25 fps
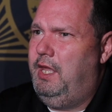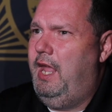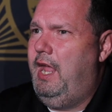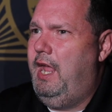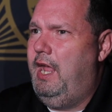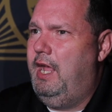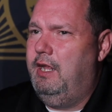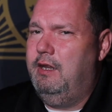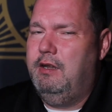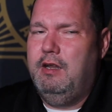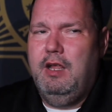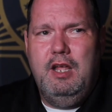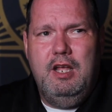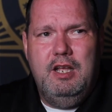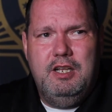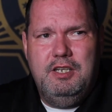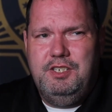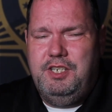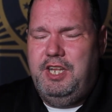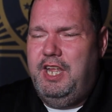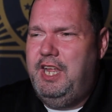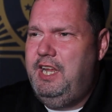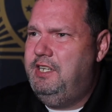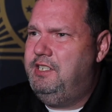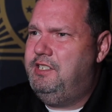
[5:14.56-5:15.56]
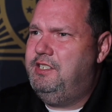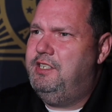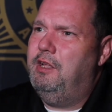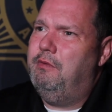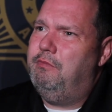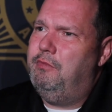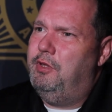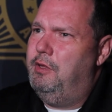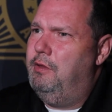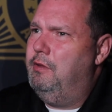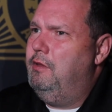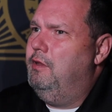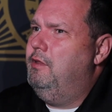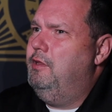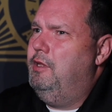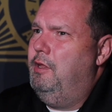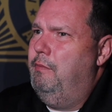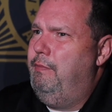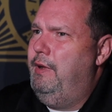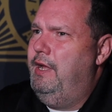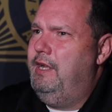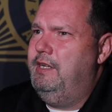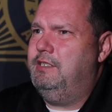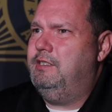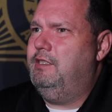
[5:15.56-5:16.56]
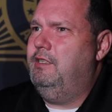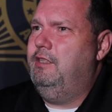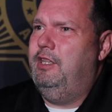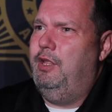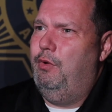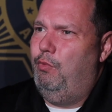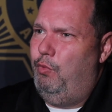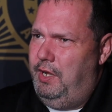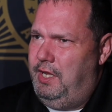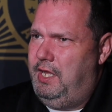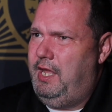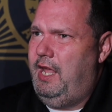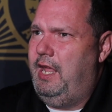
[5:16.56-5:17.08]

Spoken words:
can, teach them the best that we